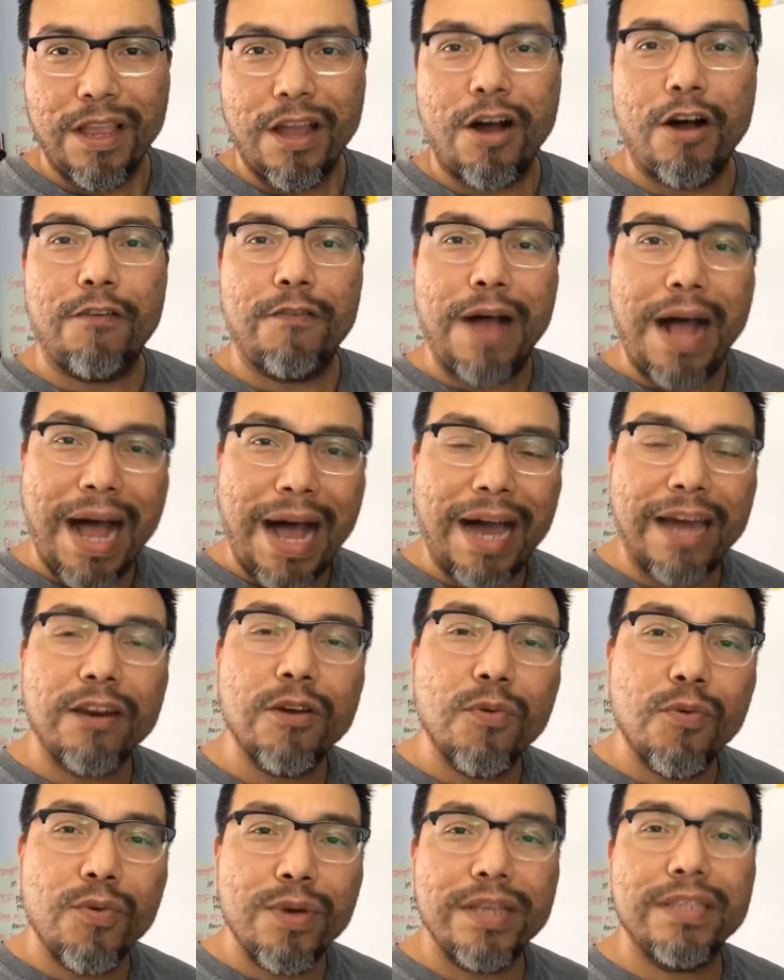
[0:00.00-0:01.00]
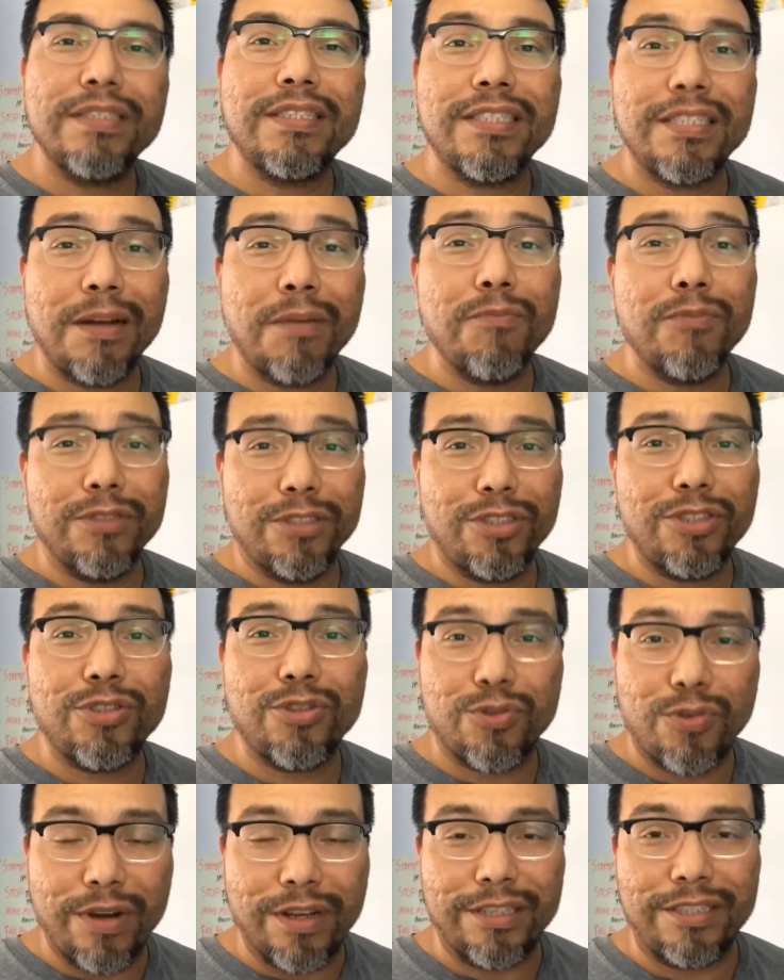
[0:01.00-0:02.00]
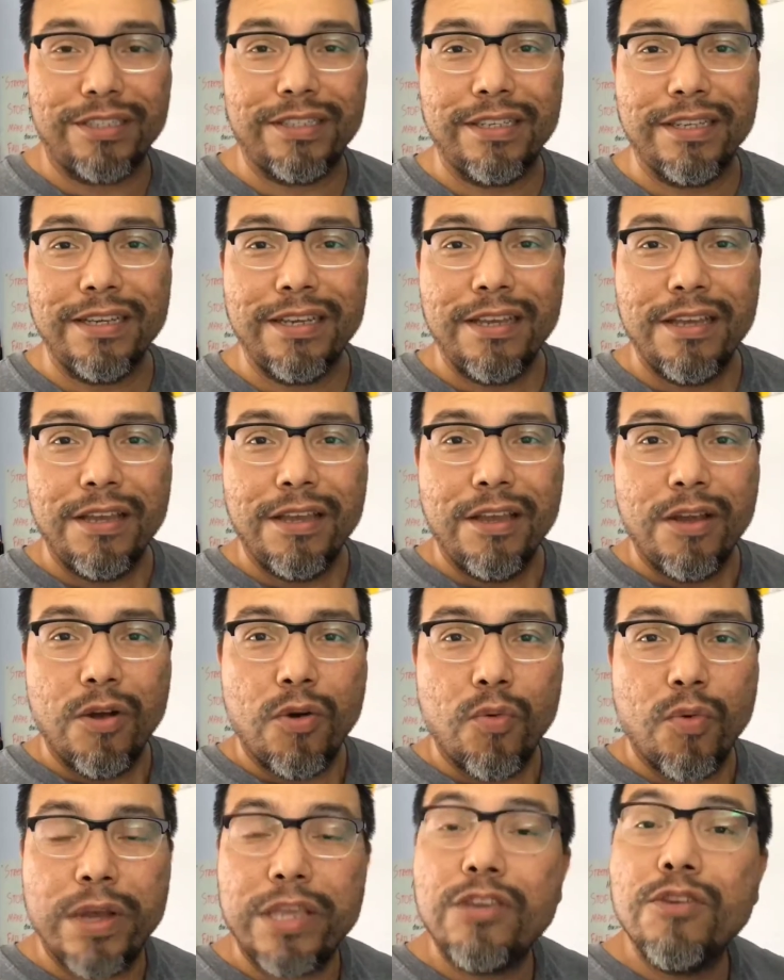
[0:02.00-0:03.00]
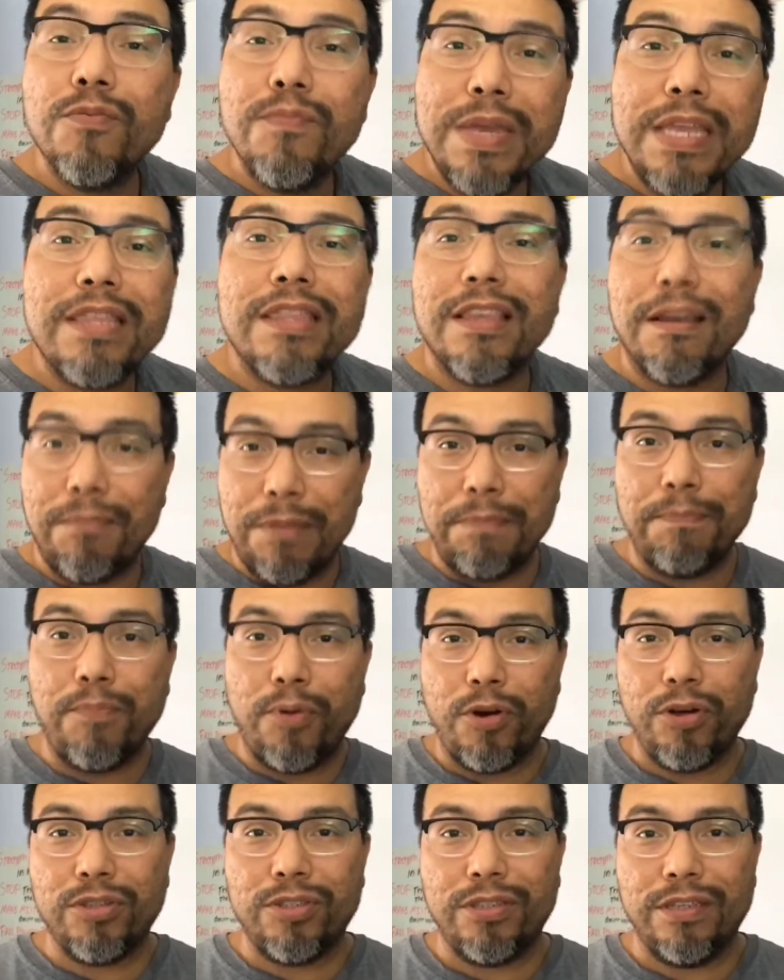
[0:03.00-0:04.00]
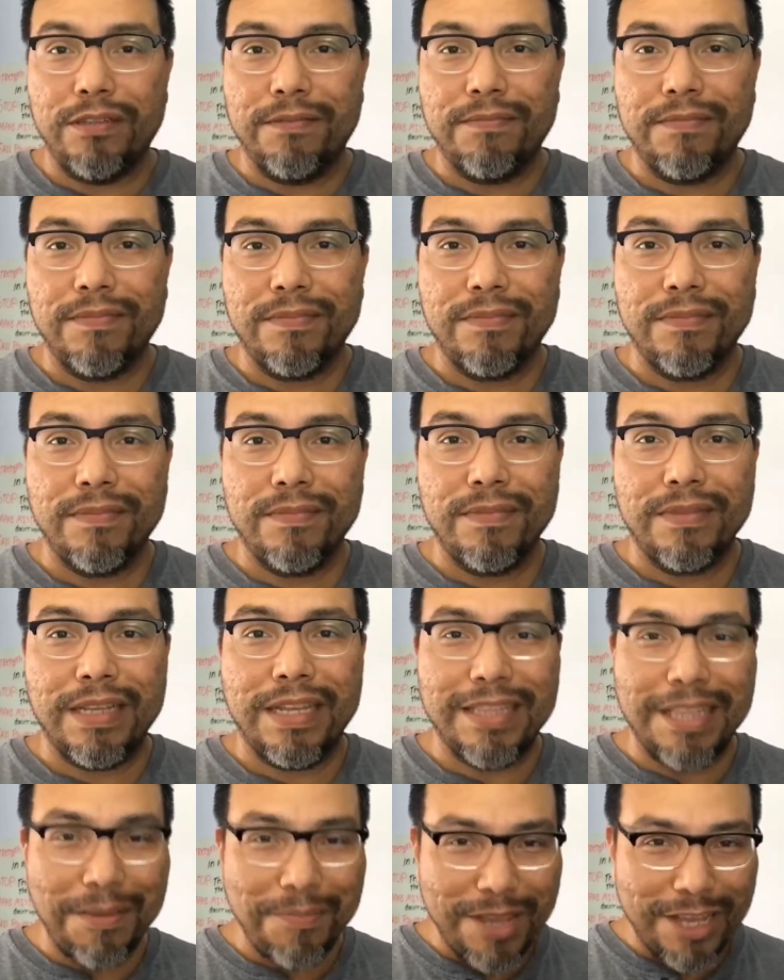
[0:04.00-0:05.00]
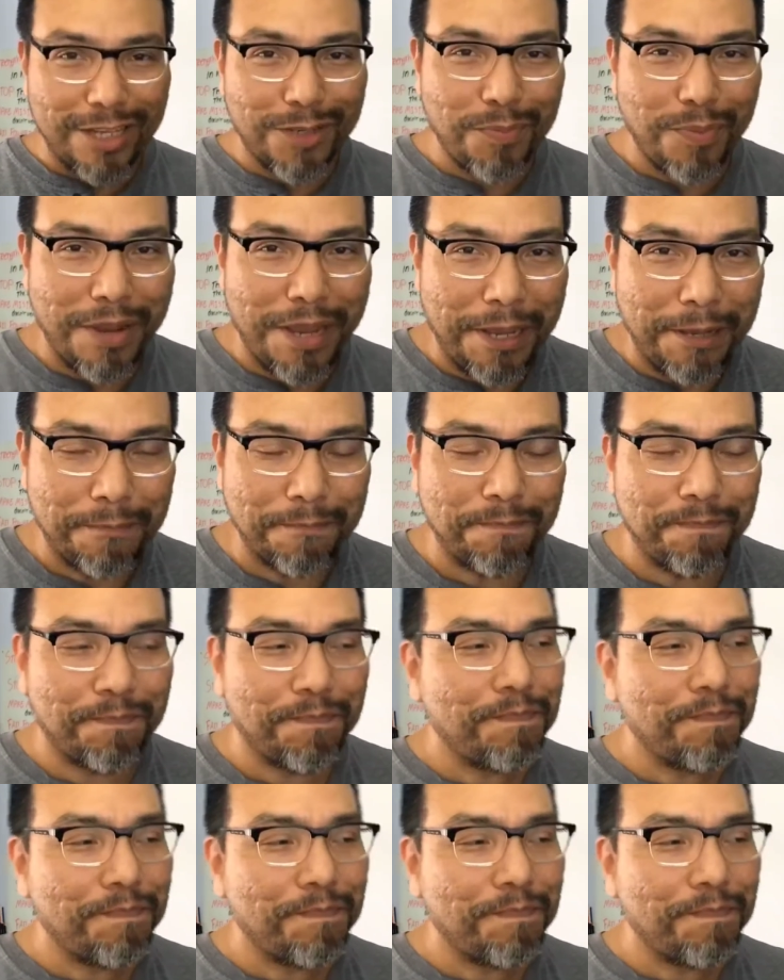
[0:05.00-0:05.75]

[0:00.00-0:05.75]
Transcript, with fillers: of how to win someone's trust when you meet them in person. And let me explain.